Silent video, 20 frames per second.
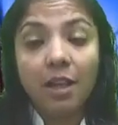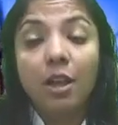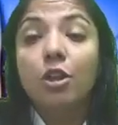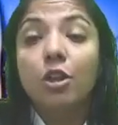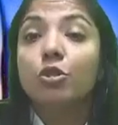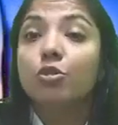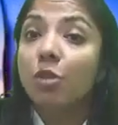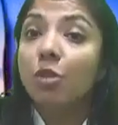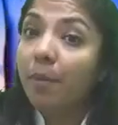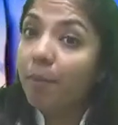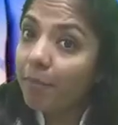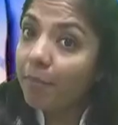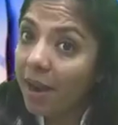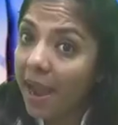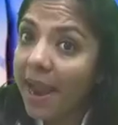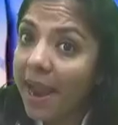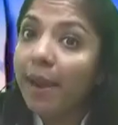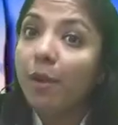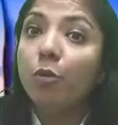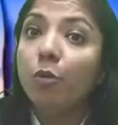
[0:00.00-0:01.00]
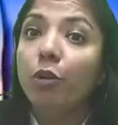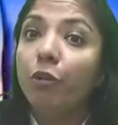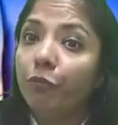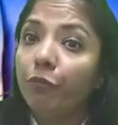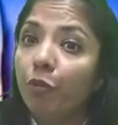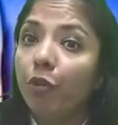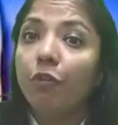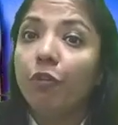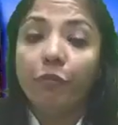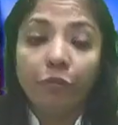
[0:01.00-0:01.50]
To apply rule
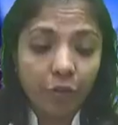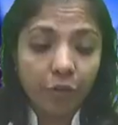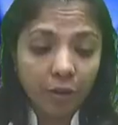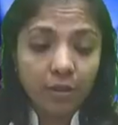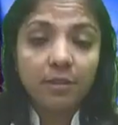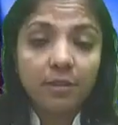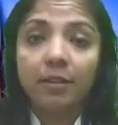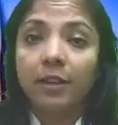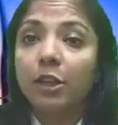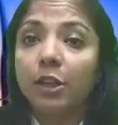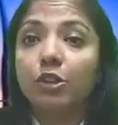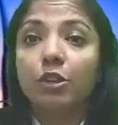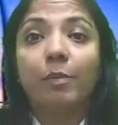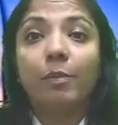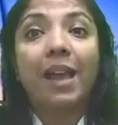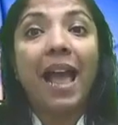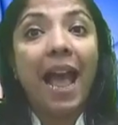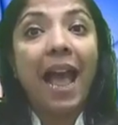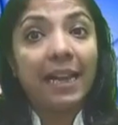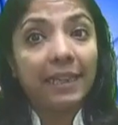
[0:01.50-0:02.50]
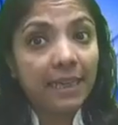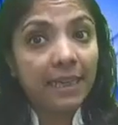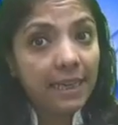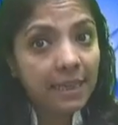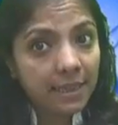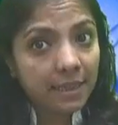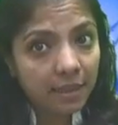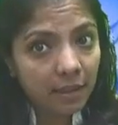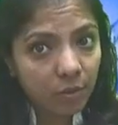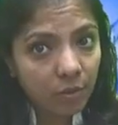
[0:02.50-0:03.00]
4, first it should be
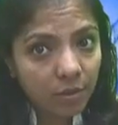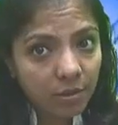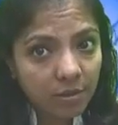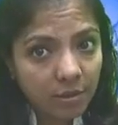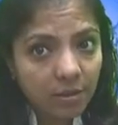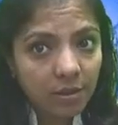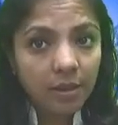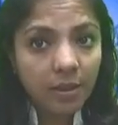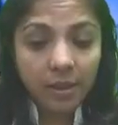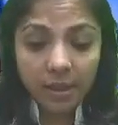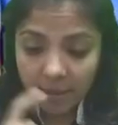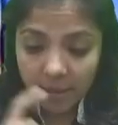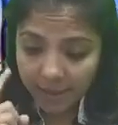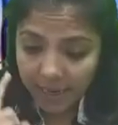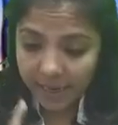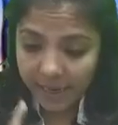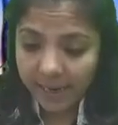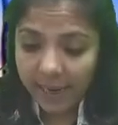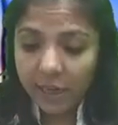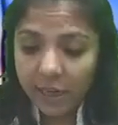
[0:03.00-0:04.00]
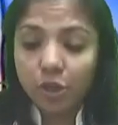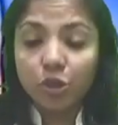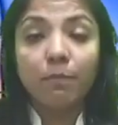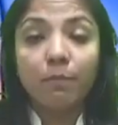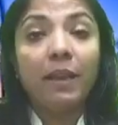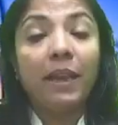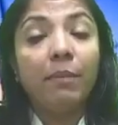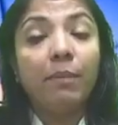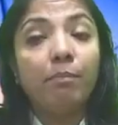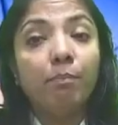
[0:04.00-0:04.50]
identical goods. Second, it should be
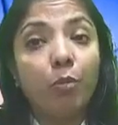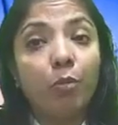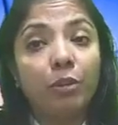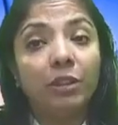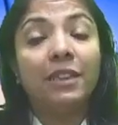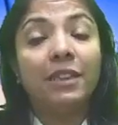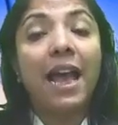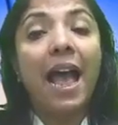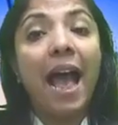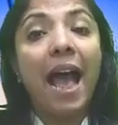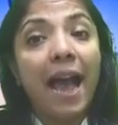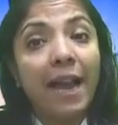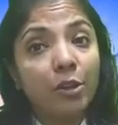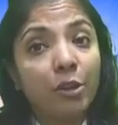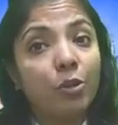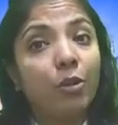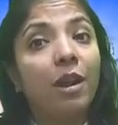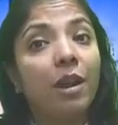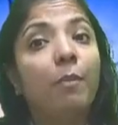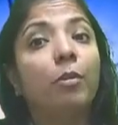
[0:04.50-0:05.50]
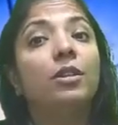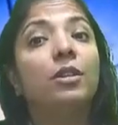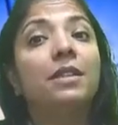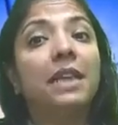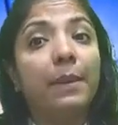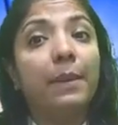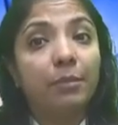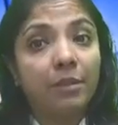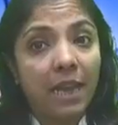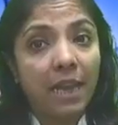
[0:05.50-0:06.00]
imported at or about the
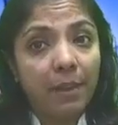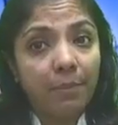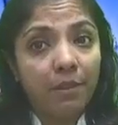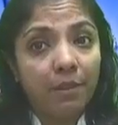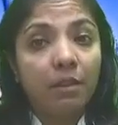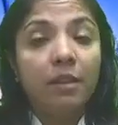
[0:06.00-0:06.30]
same time.